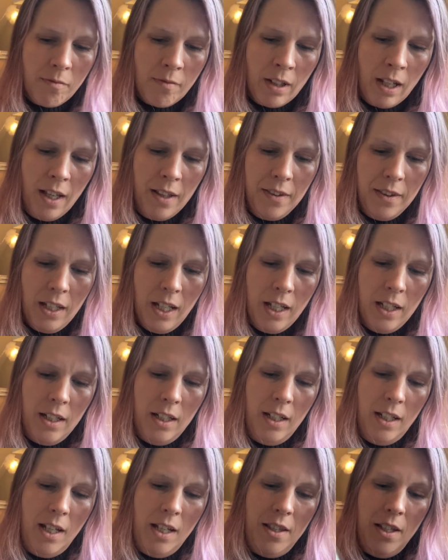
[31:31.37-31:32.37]
And
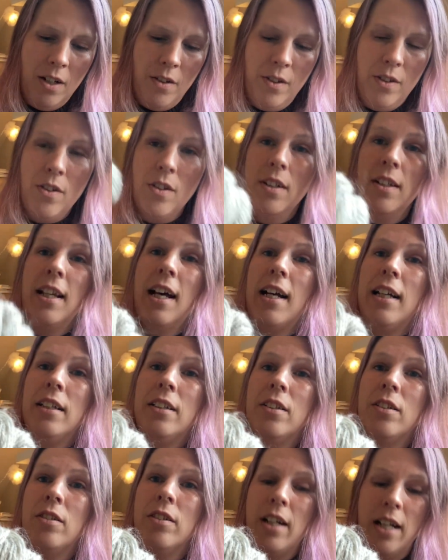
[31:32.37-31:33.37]
then there is a
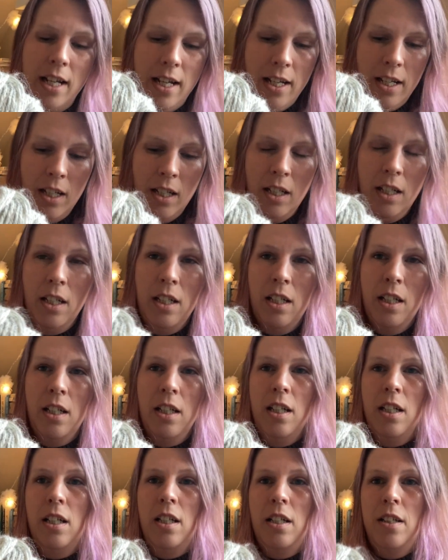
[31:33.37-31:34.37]
light gray,
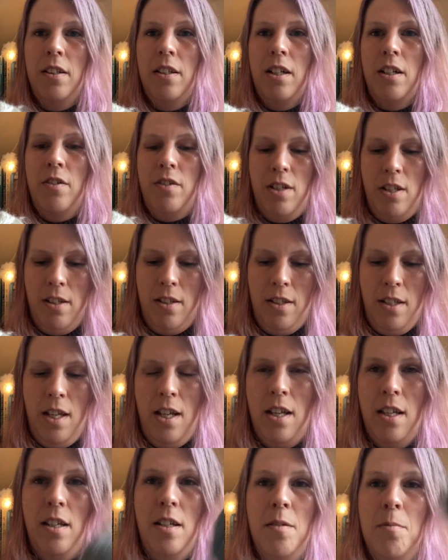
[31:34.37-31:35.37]
and there is
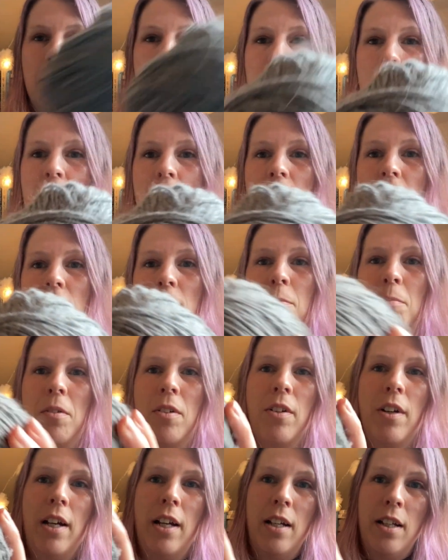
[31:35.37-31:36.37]
a medium
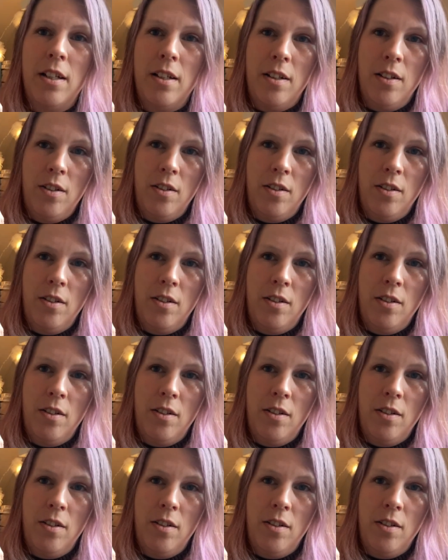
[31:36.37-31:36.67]
gray.